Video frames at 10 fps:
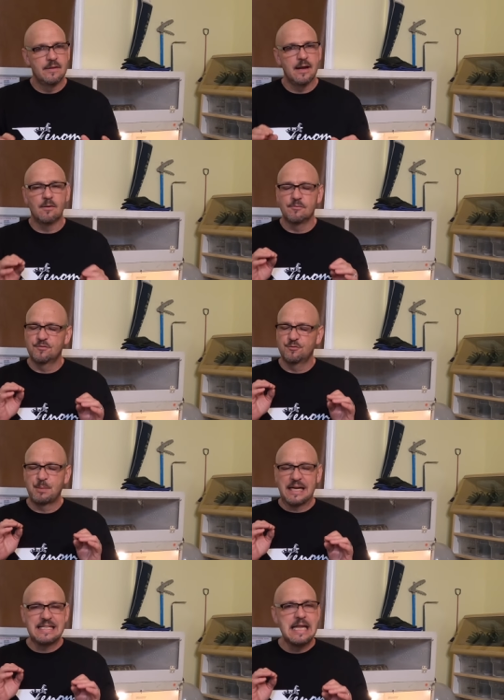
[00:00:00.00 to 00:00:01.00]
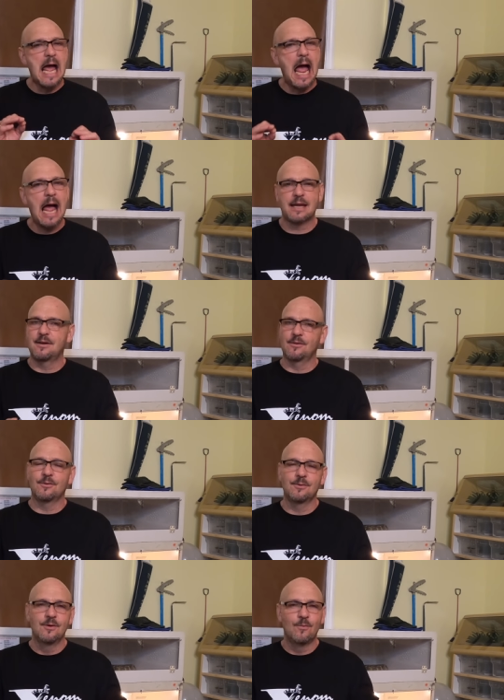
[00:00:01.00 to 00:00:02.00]
They are
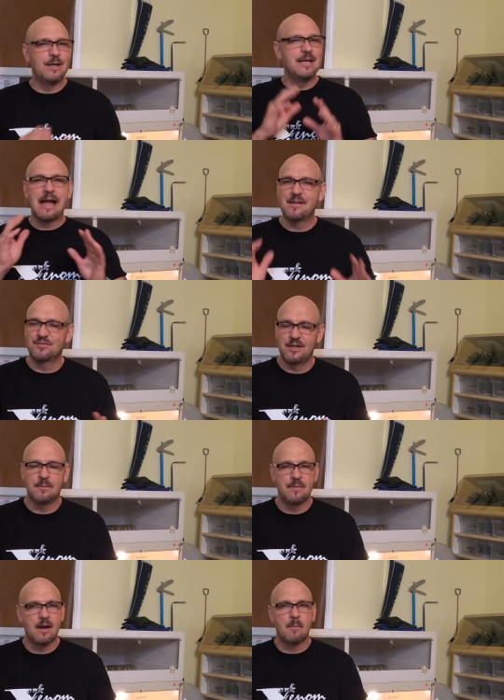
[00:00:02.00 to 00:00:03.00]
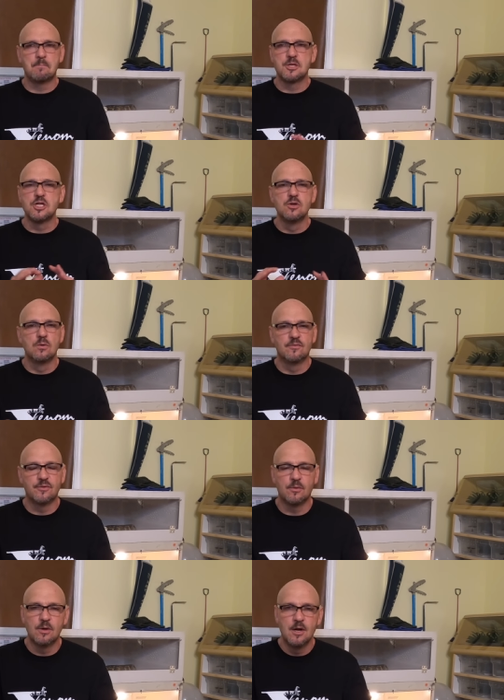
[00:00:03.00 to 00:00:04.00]
spectacular. What do you guys see them? They are
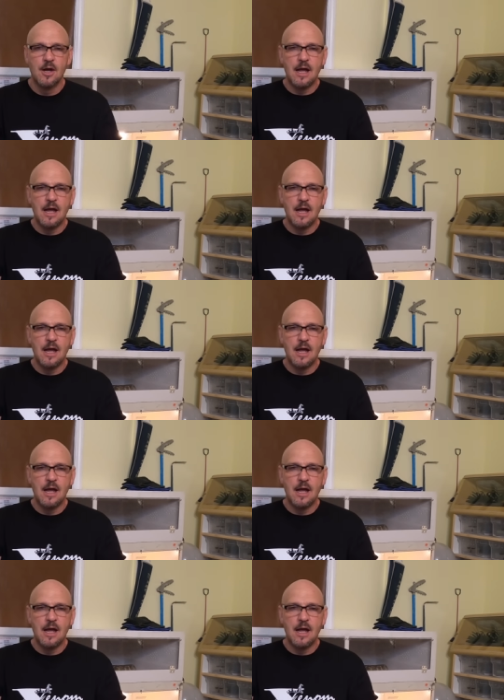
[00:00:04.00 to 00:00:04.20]
beautiful.